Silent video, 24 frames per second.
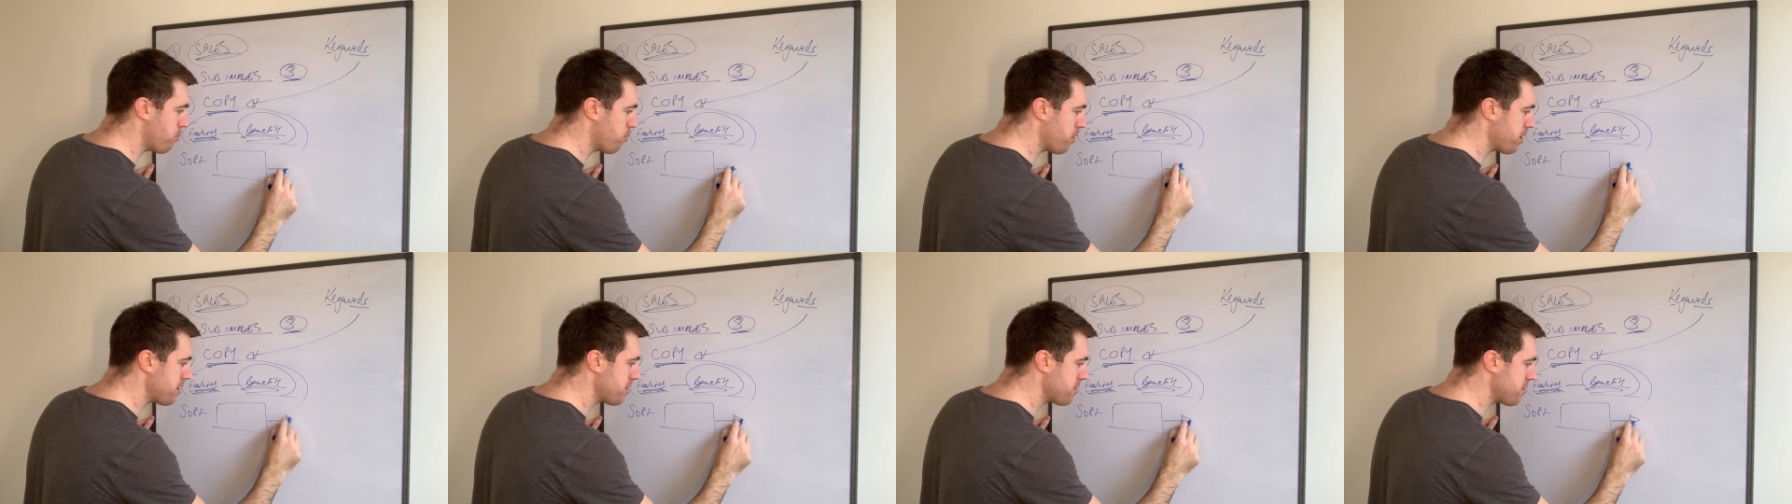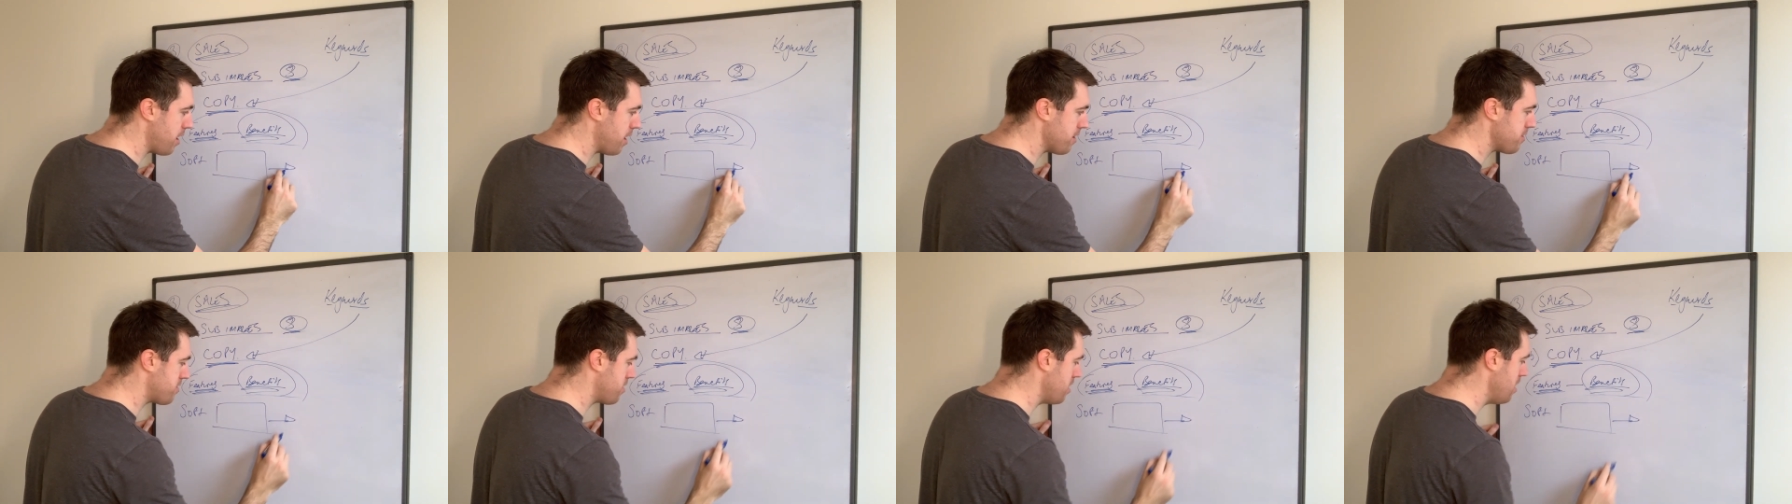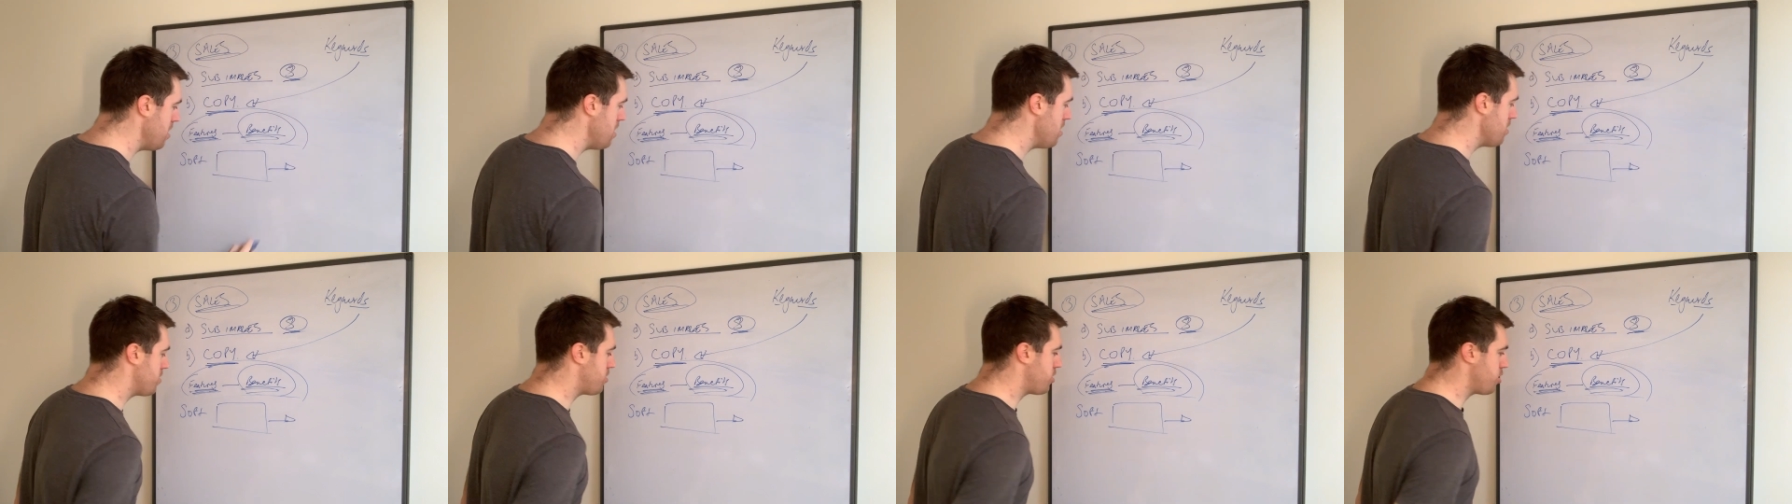brings us
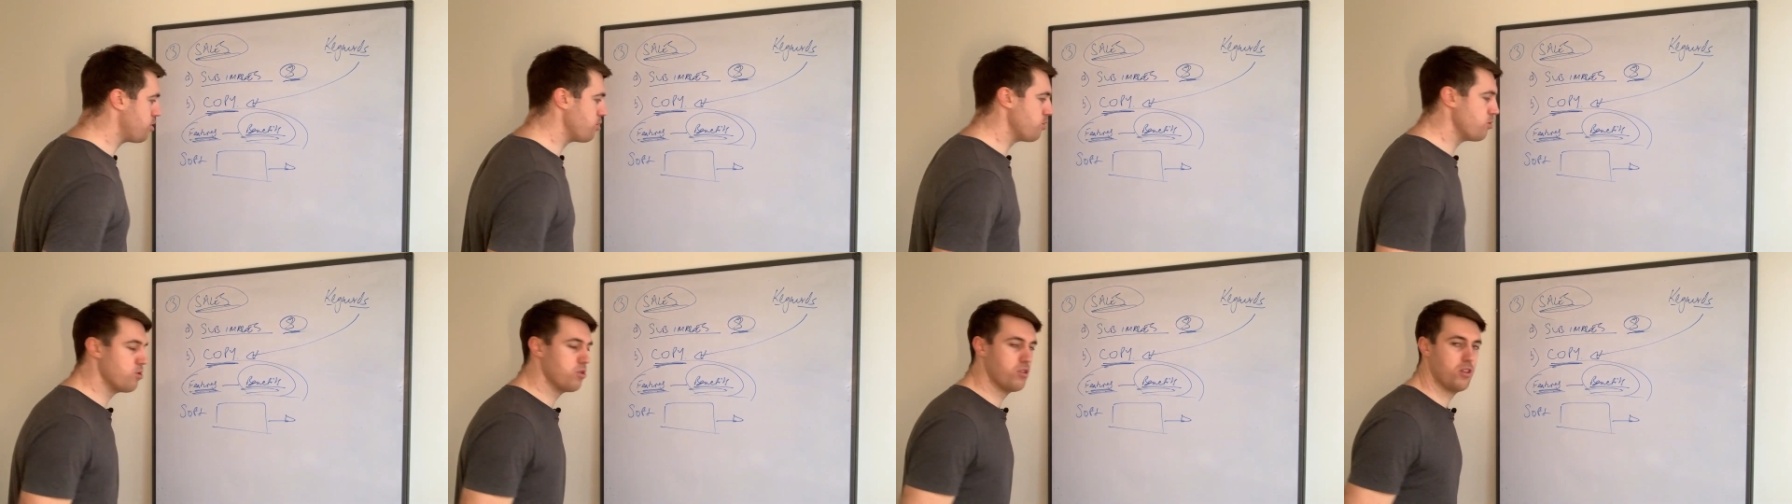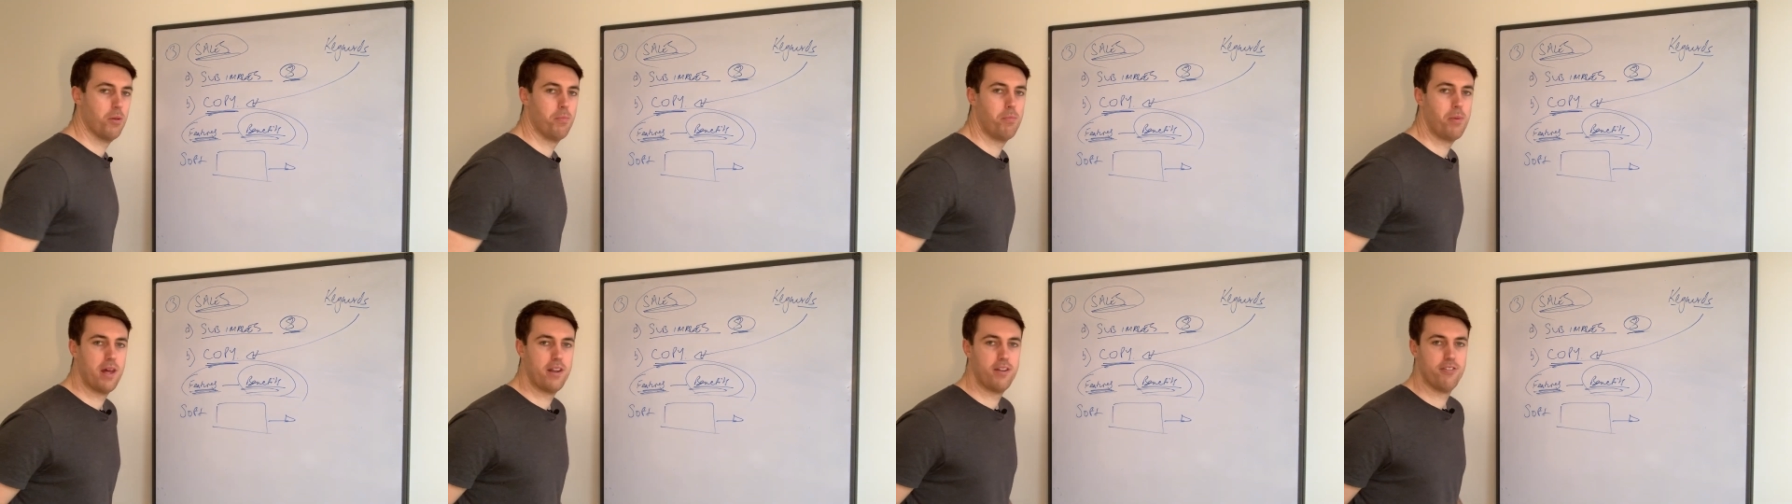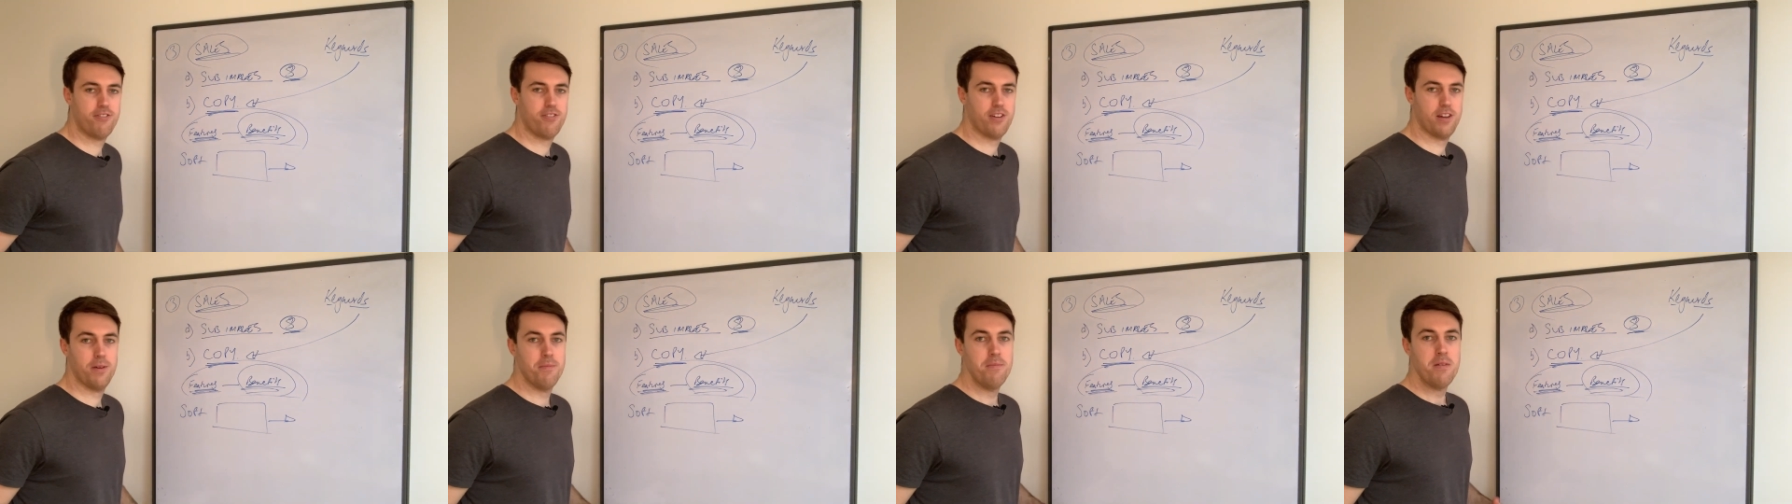to the
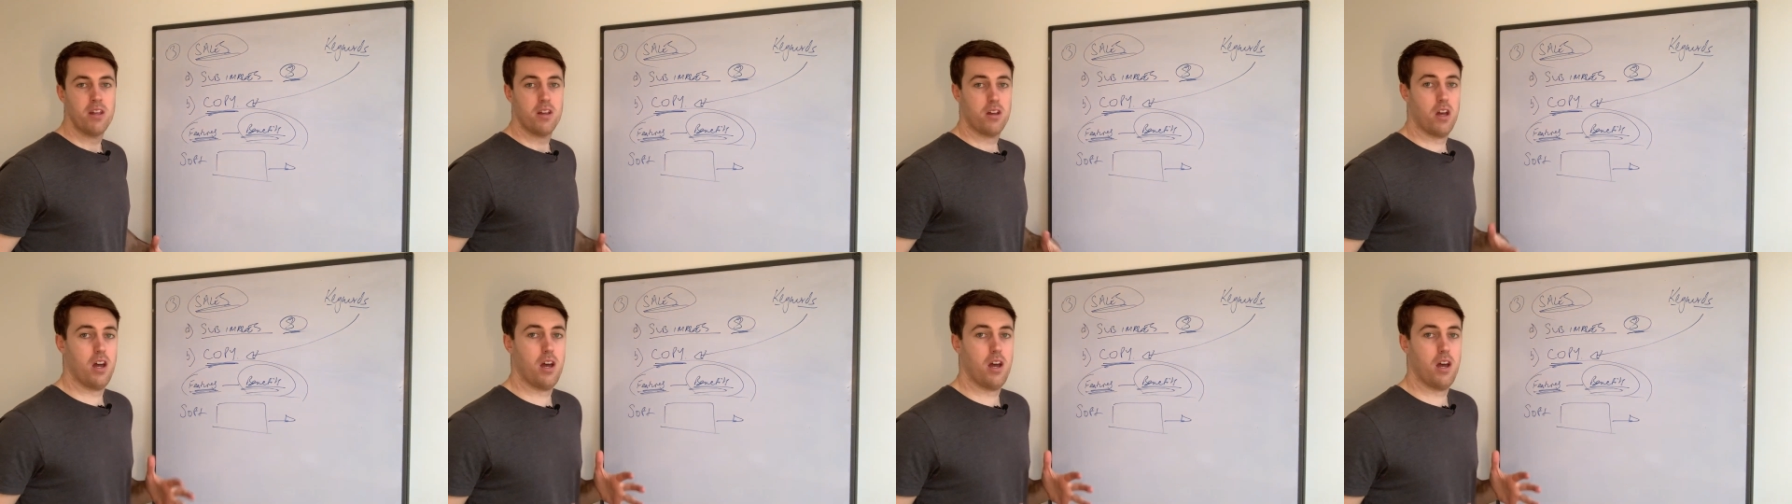benefit.